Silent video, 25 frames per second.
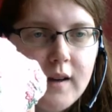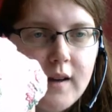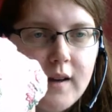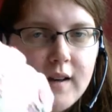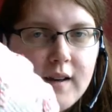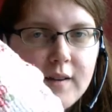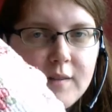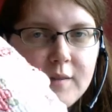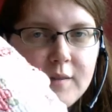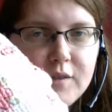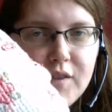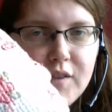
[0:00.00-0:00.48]

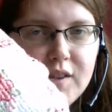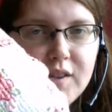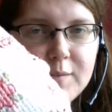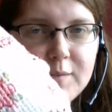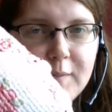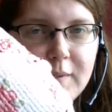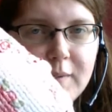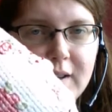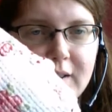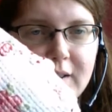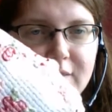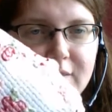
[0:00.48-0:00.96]
So
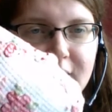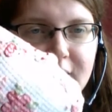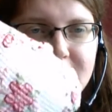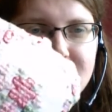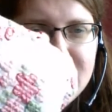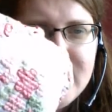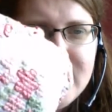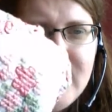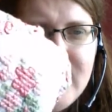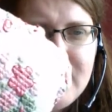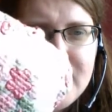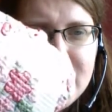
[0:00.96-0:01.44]
that's my
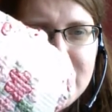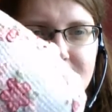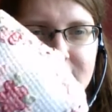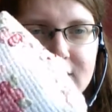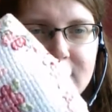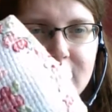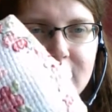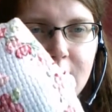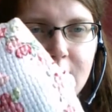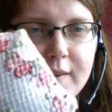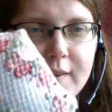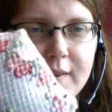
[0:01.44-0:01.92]
first attempt at
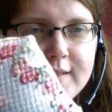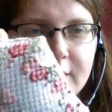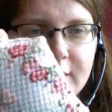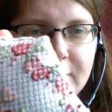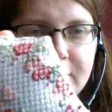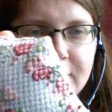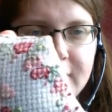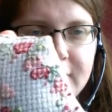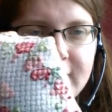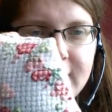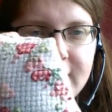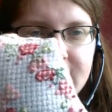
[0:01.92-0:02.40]
sewing
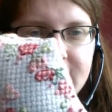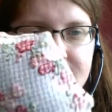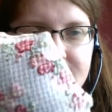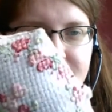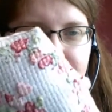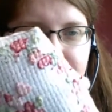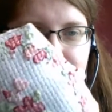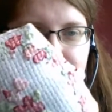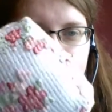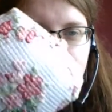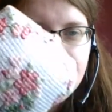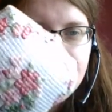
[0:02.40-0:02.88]
something
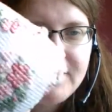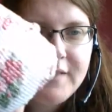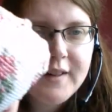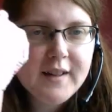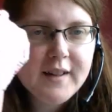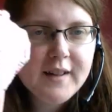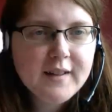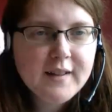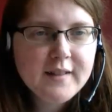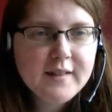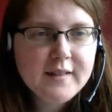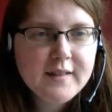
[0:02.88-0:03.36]
into
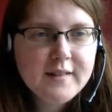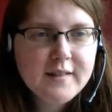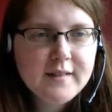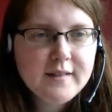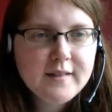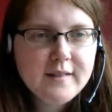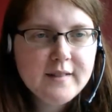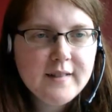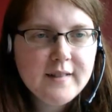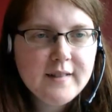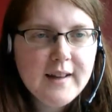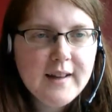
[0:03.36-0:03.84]
something
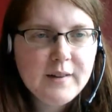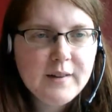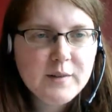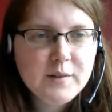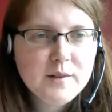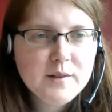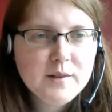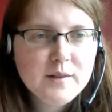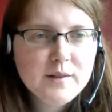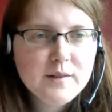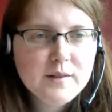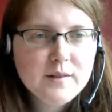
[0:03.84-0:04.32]

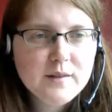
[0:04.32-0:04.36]
else.